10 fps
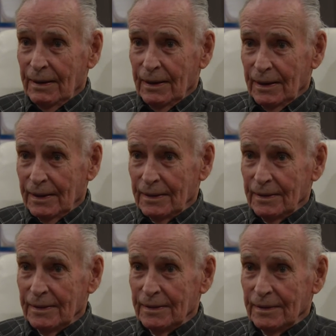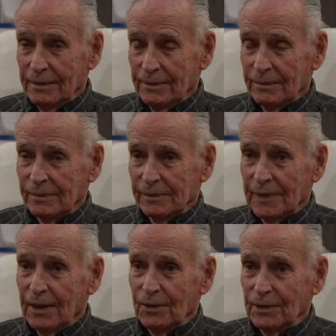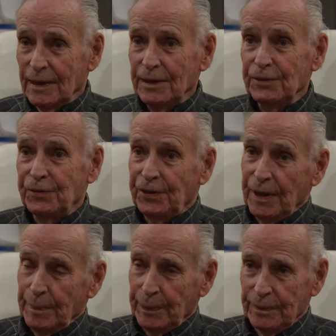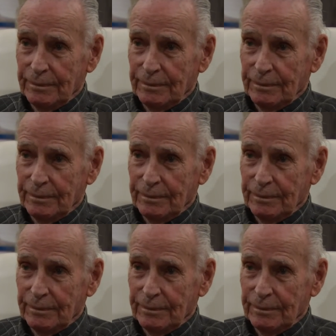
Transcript: and uh, our lead ship